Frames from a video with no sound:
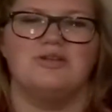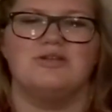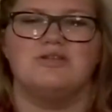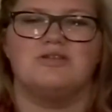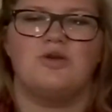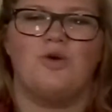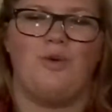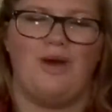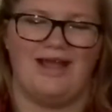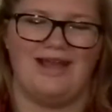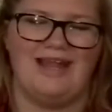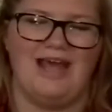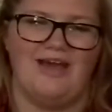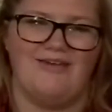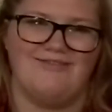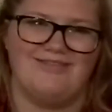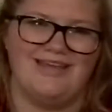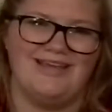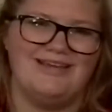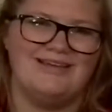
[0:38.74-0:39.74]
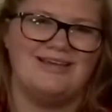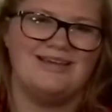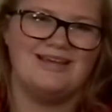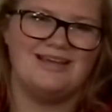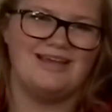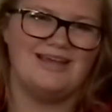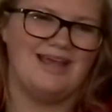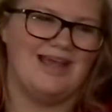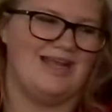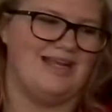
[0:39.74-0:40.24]
quite heavy,
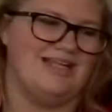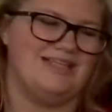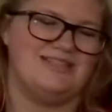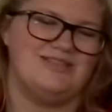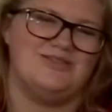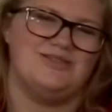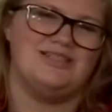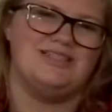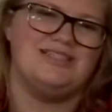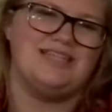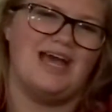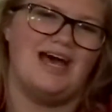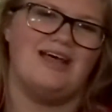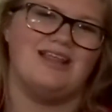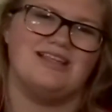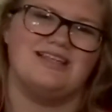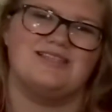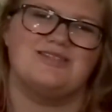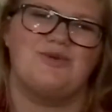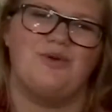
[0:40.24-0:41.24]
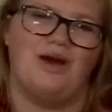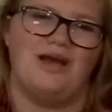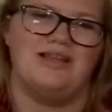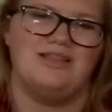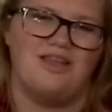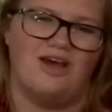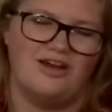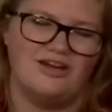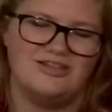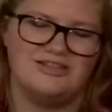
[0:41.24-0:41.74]
and as you can tell, it is quite
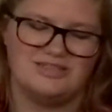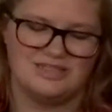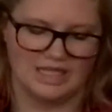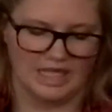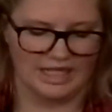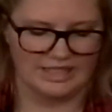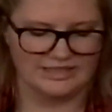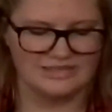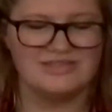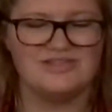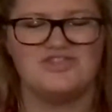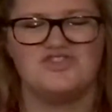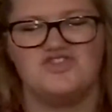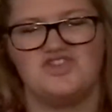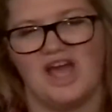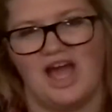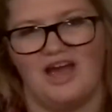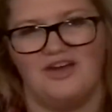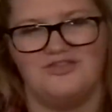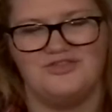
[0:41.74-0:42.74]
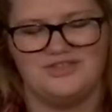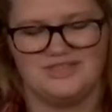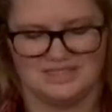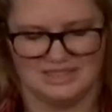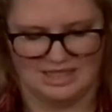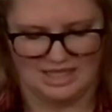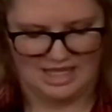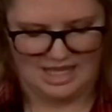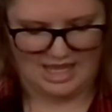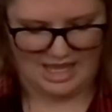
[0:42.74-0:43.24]
large and stuffed.
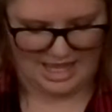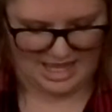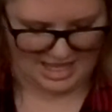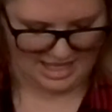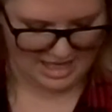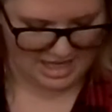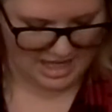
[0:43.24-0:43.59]
And